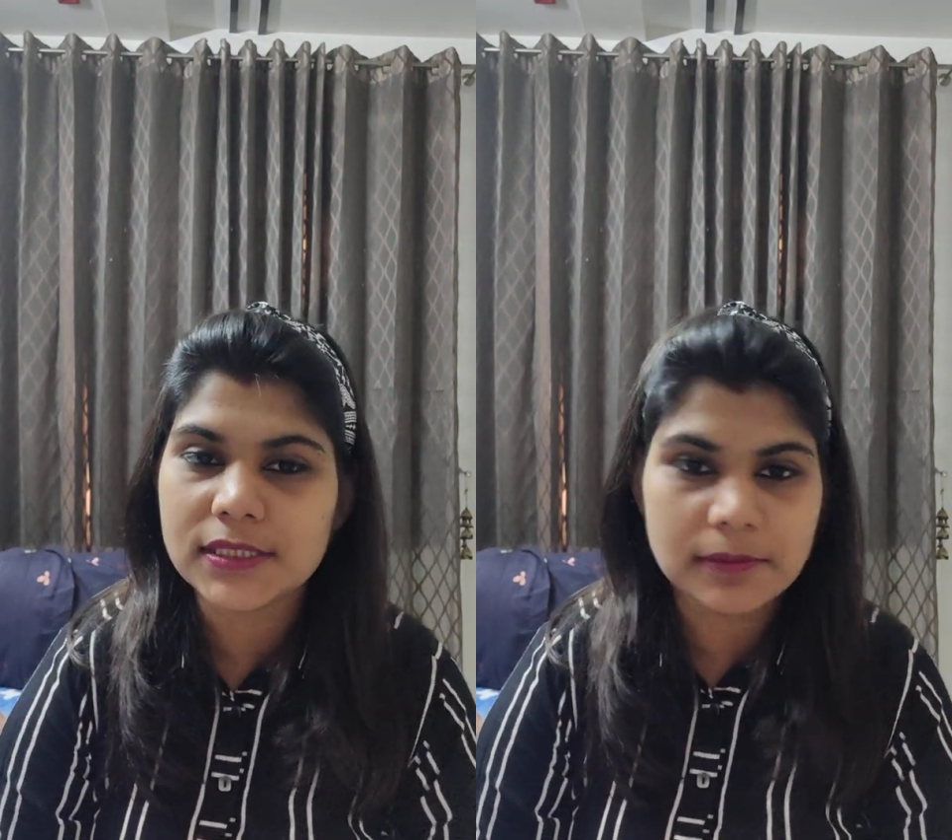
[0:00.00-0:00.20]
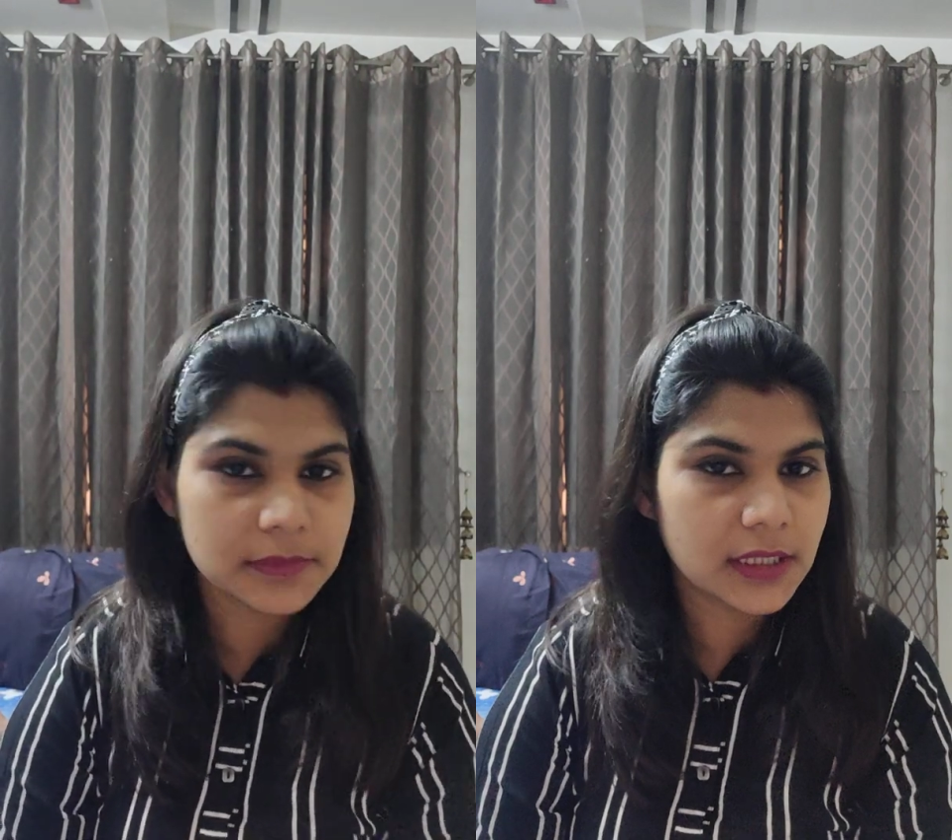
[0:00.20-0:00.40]

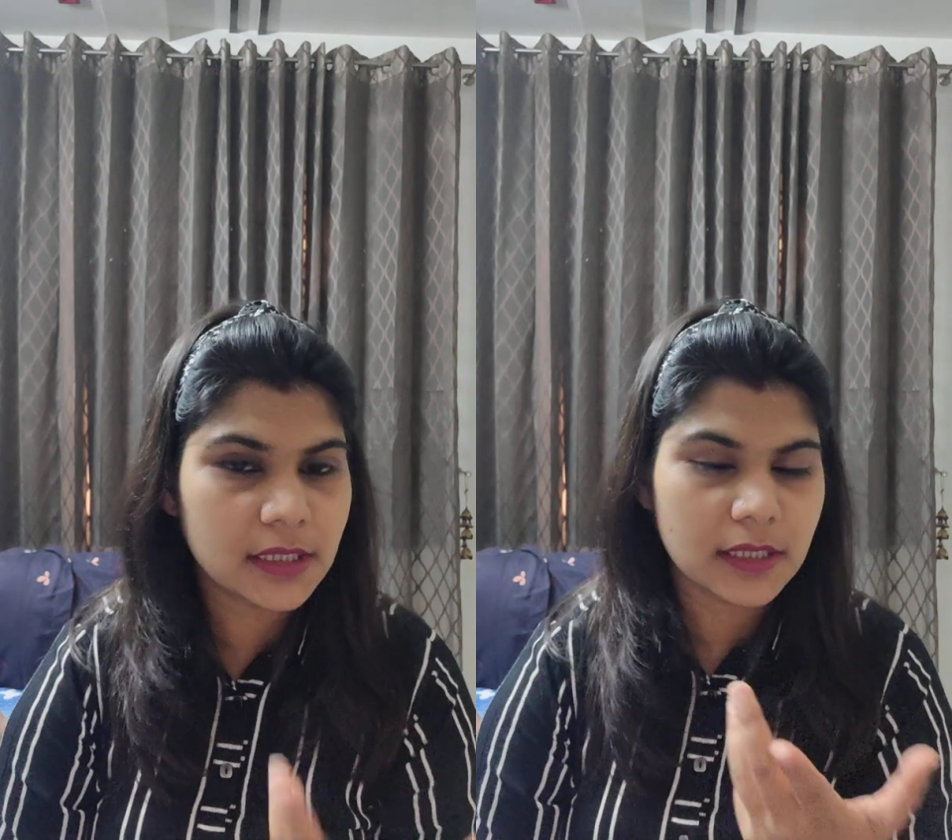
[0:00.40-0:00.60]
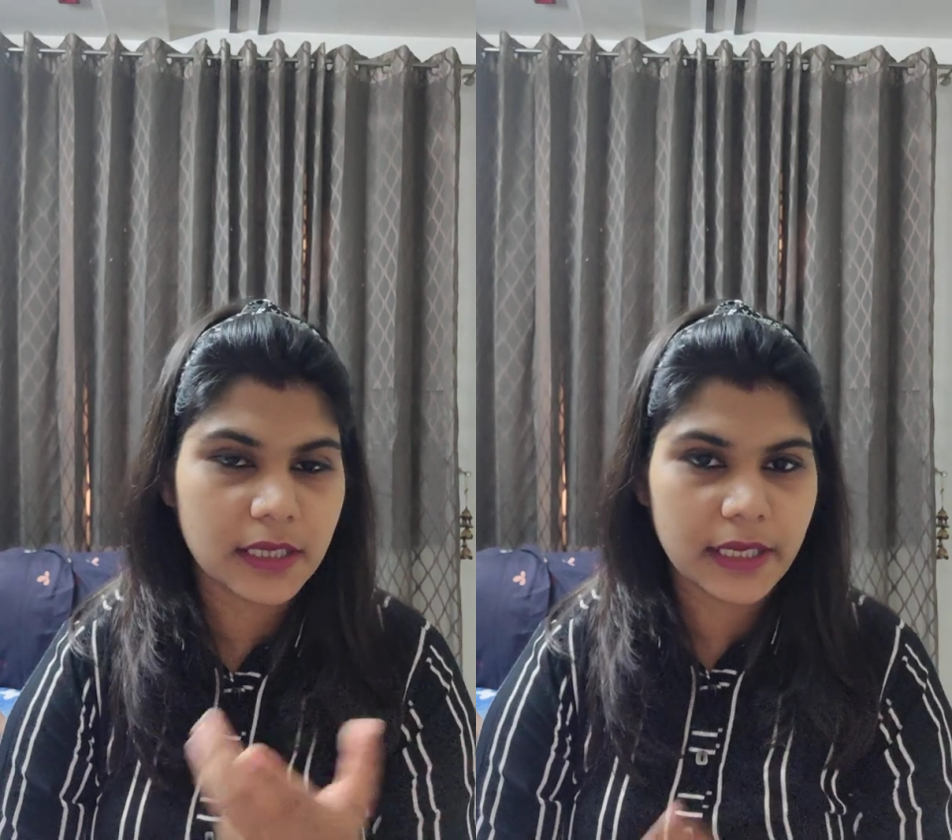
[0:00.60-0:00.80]

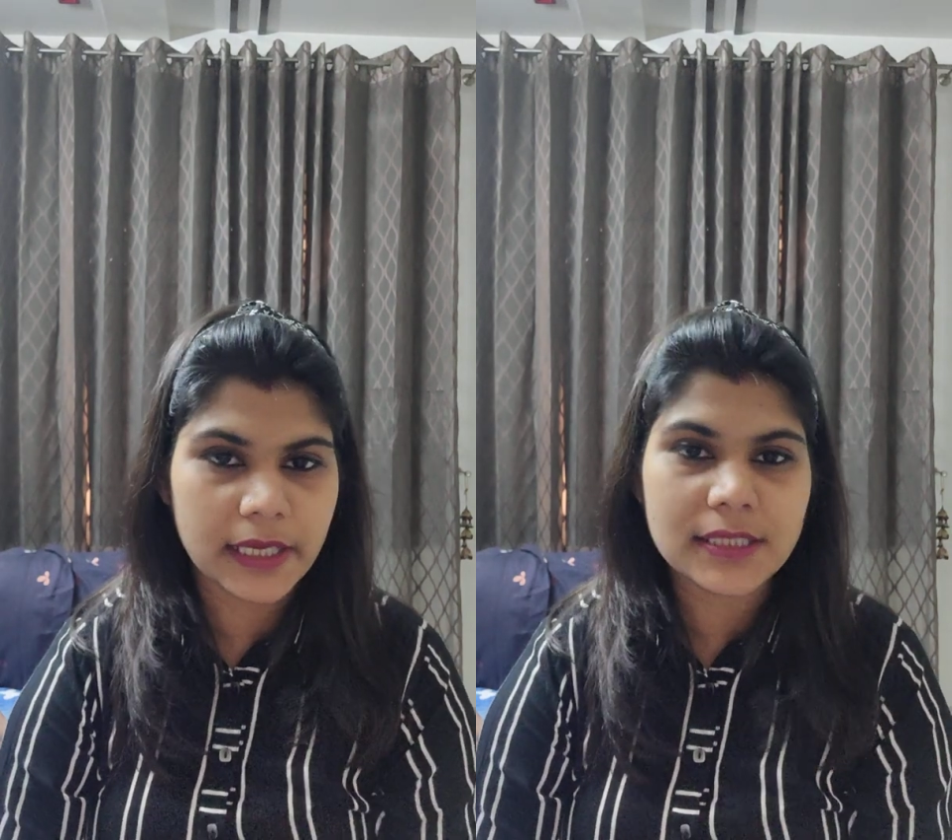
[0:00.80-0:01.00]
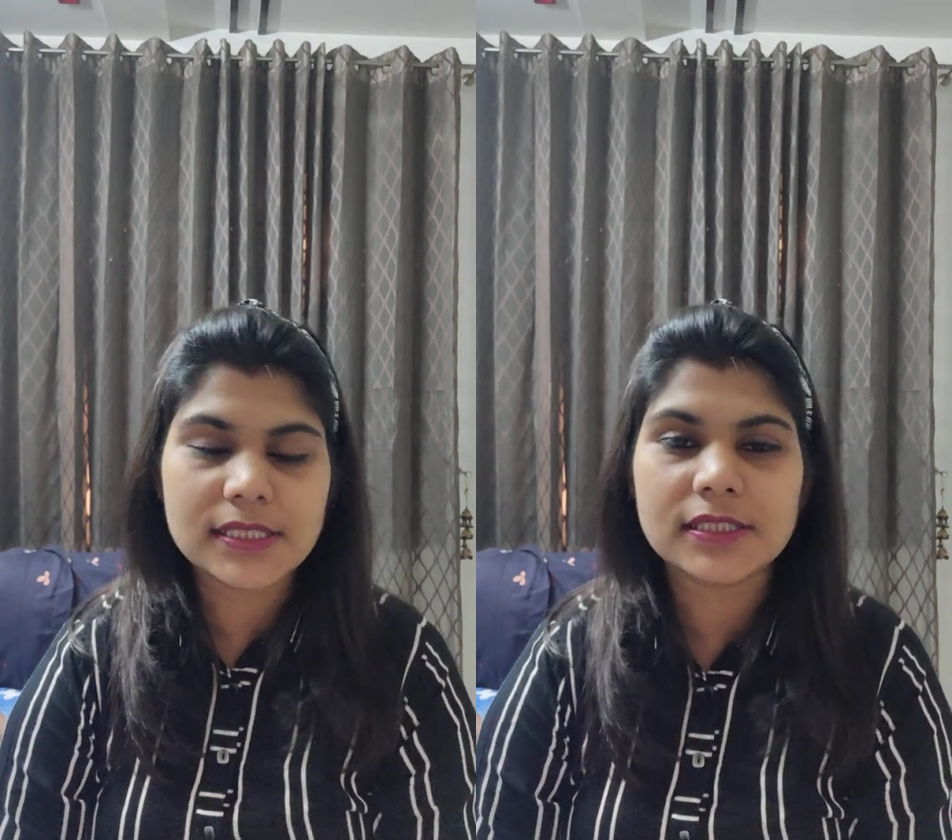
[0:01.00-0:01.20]
something
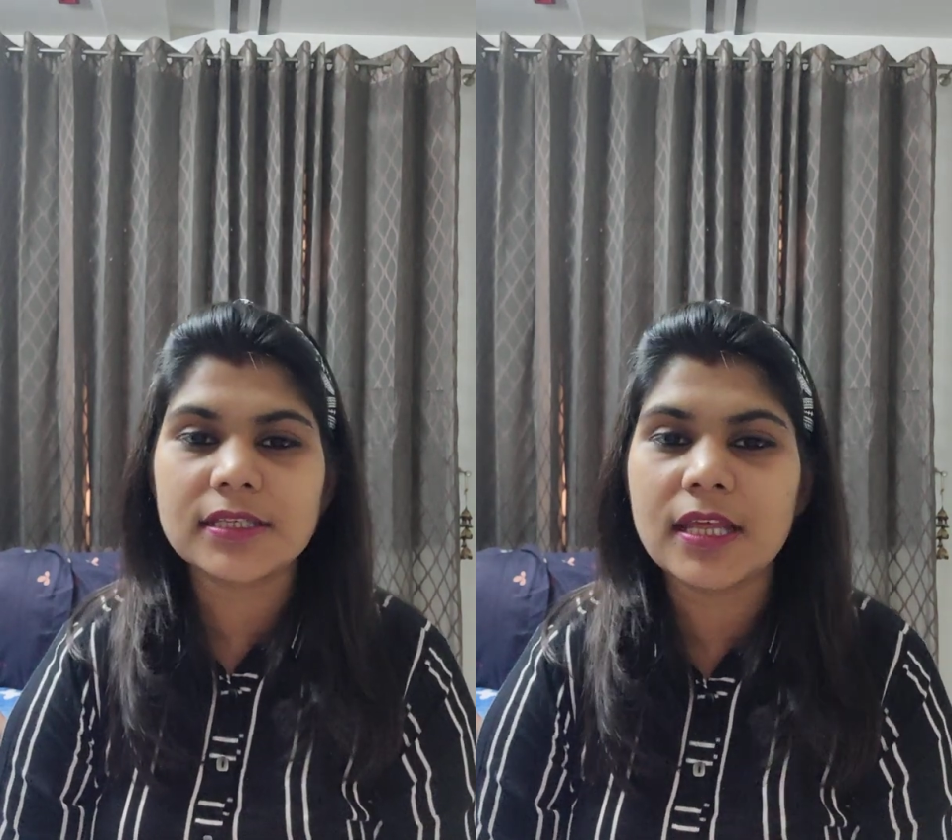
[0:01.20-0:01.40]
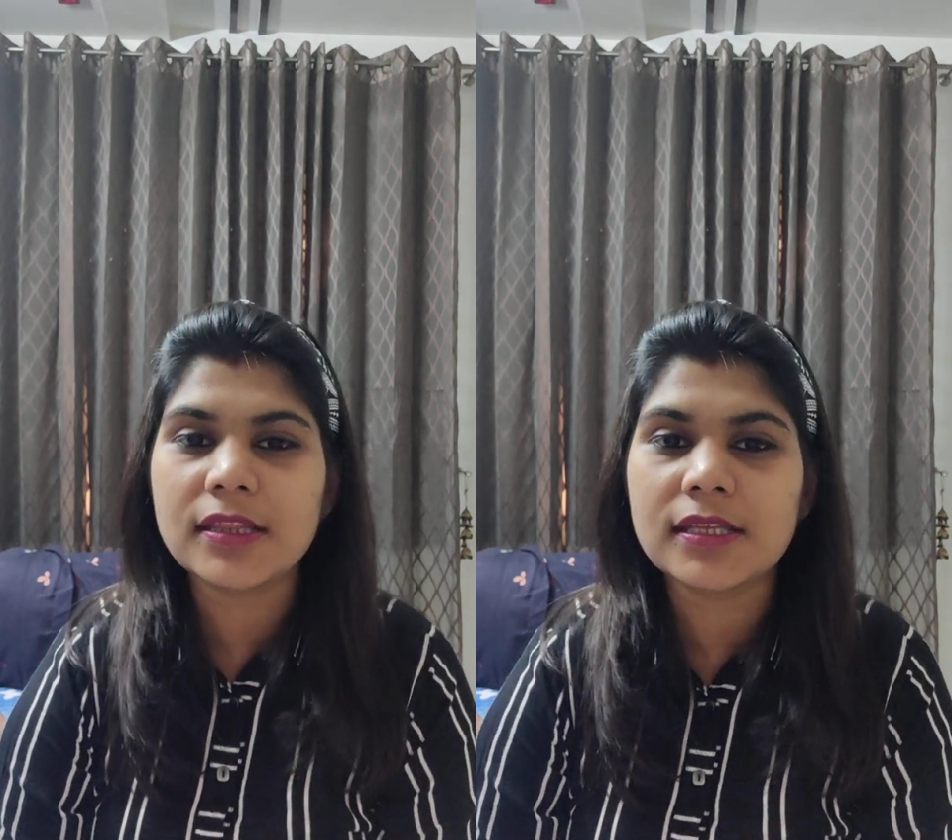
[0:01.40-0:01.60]
else
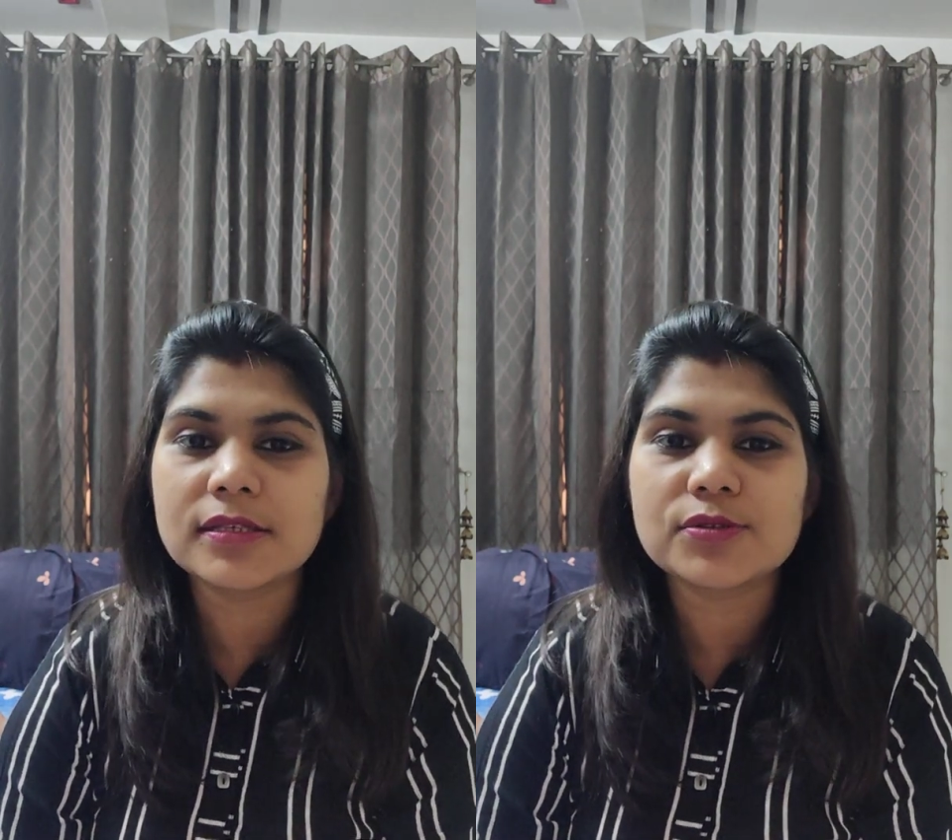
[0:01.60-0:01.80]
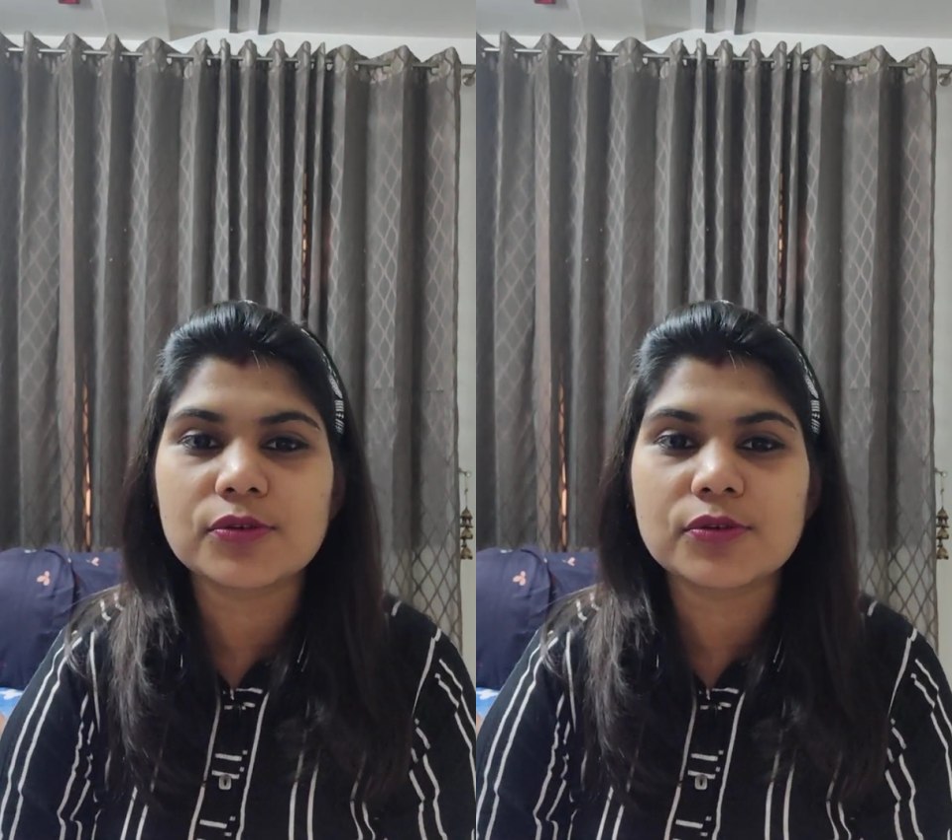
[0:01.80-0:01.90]
other than this,